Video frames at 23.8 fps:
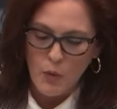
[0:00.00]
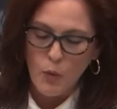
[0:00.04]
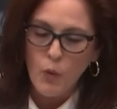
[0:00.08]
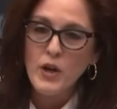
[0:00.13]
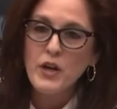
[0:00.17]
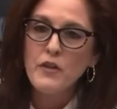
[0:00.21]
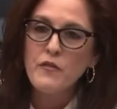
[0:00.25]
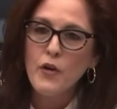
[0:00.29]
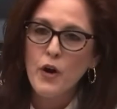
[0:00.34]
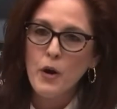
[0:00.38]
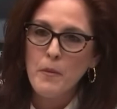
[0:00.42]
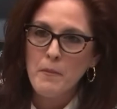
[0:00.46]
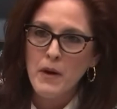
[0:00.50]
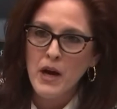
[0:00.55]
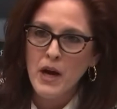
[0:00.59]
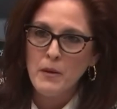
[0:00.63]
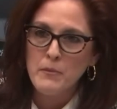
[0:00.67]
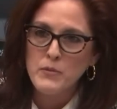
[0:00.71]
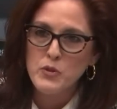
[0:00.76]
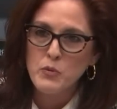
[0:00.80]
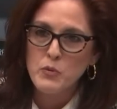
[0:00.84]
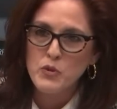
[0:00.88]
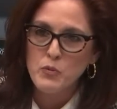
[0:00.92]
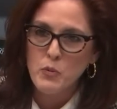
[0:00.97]
One of our
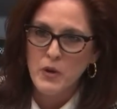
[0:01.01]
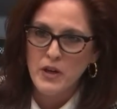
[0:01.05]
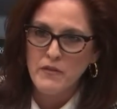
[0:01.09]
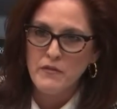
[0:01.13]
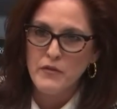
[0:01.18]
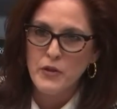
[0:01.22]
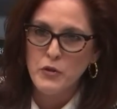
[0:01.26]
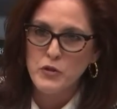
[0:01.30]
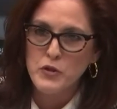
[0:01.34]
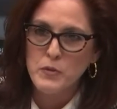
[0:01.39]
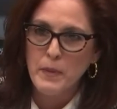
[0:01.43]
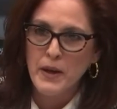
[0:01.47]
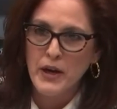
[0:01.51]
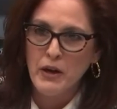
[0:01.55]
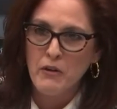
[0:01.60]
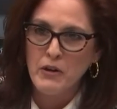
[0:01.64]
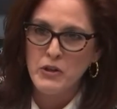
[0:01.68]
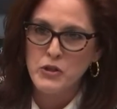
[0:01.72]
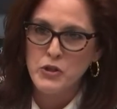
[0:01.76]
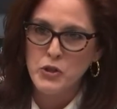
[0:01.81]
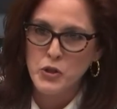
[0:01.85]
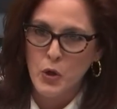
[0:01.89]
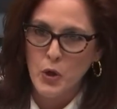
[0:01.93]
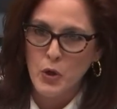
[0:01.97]
moms was one of those
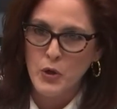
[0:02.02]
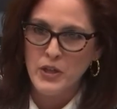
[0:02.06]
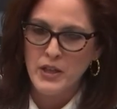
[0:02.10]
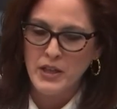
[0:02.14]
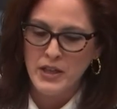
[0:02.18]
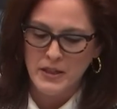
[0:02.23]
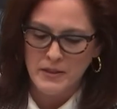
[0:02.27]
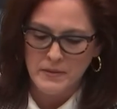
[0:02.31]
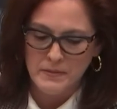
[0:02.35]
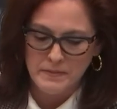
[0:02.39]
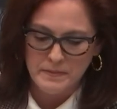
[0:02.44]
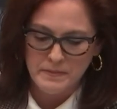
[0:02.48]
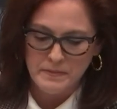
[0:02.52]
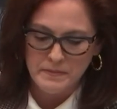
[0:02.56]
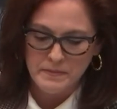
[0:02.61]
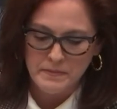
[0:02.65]
parents targeted.